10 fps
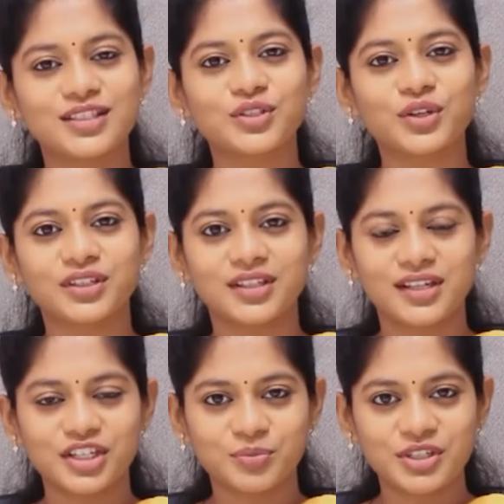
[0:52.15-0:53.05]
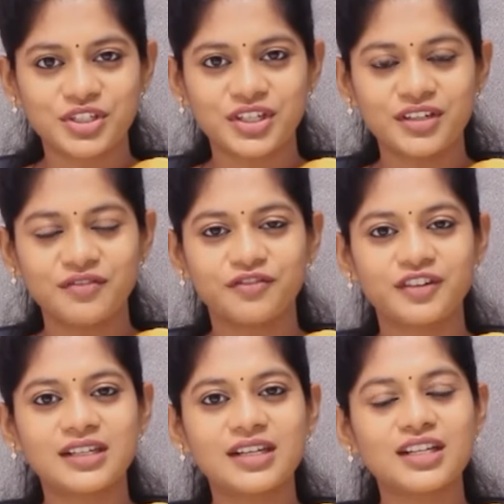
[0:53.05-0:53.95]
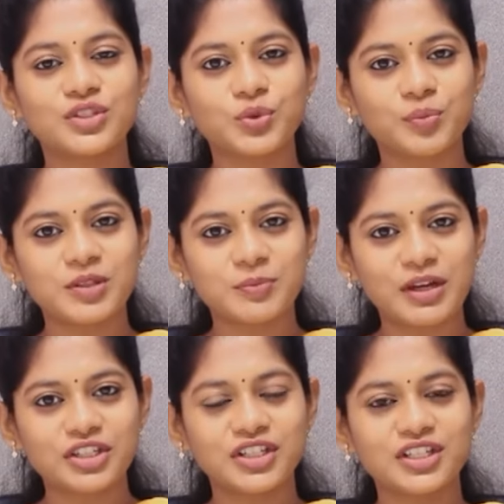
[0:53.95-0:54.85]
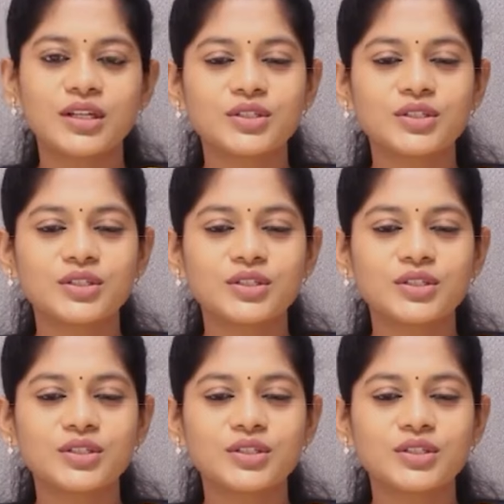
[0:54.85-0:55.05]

this is Dr. Reshma Shree, fertility super specialist.